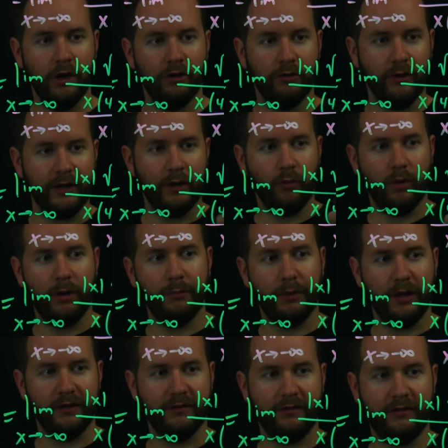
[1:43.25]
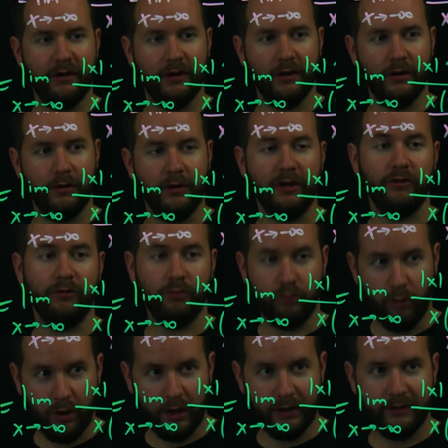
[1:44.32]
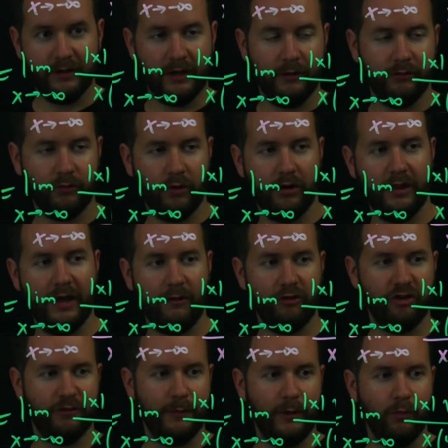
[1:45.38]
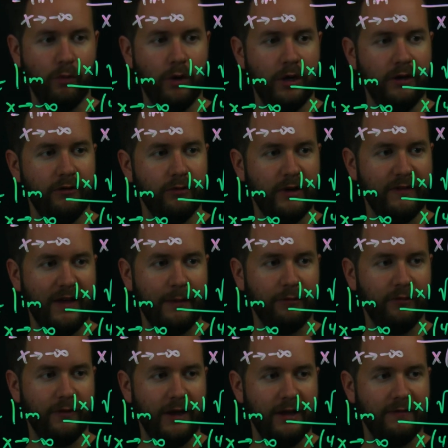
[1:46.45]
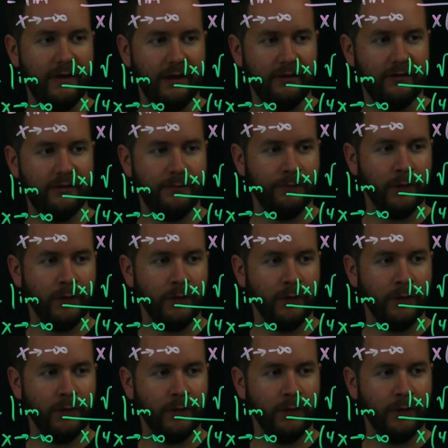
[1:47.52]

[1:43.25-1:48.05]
So I get 1 plus 0 is 1. Square root of that would just be 1, so I have absolute value of x,